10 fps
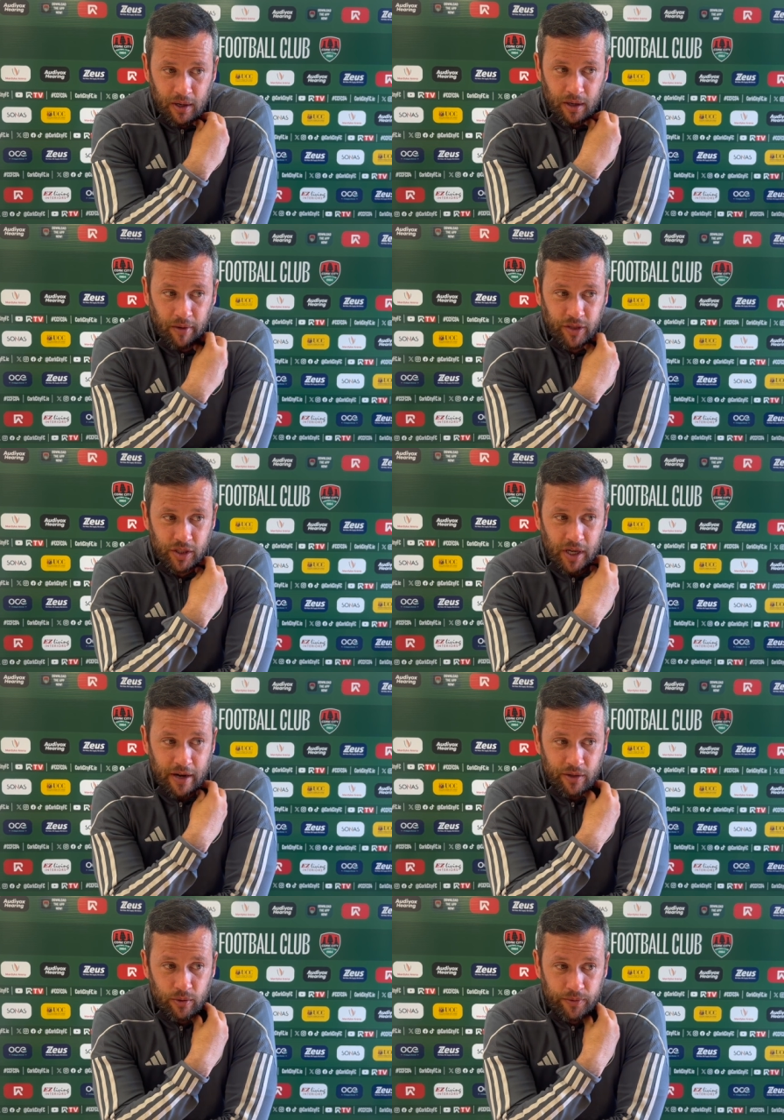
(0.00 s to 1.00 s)
Obviously, he
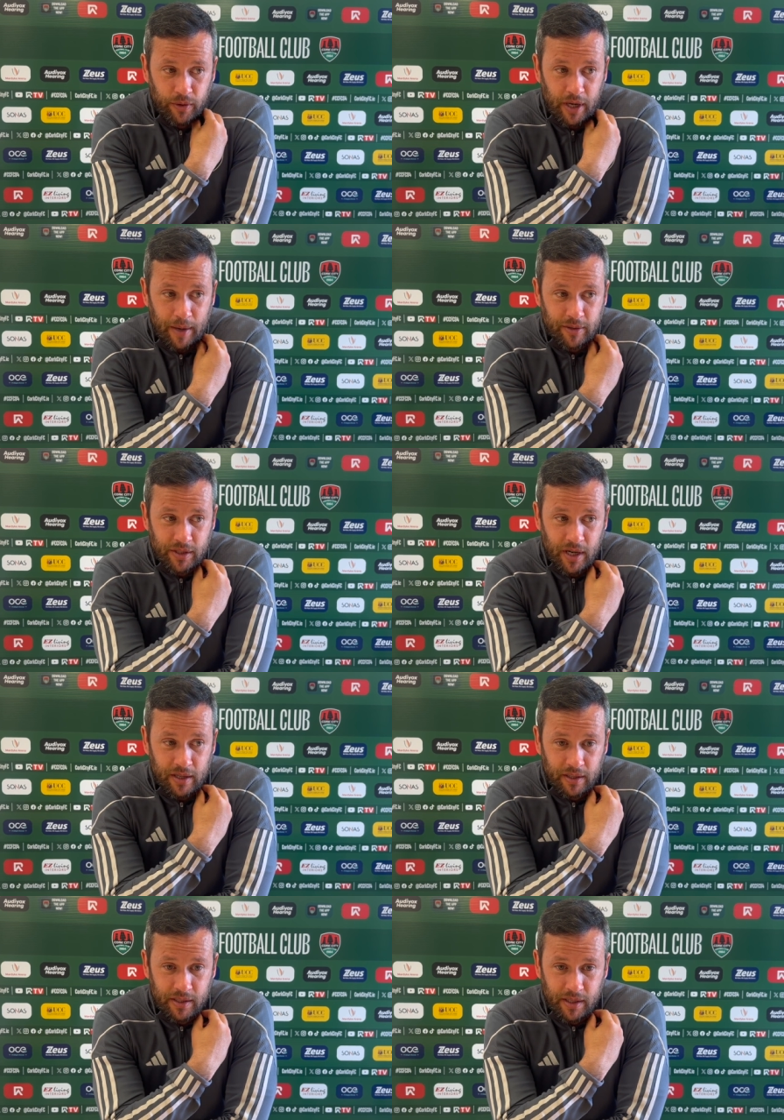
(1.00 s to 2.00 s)
started a good few games at the
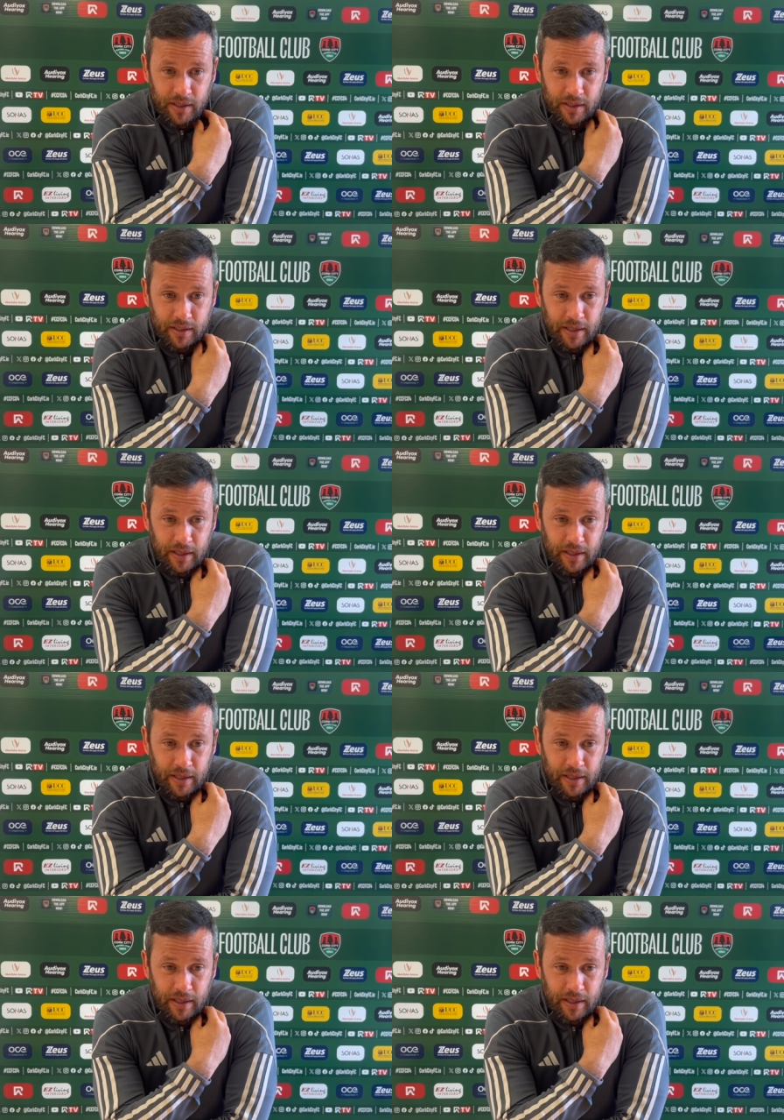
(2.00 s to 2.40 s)
start of the season,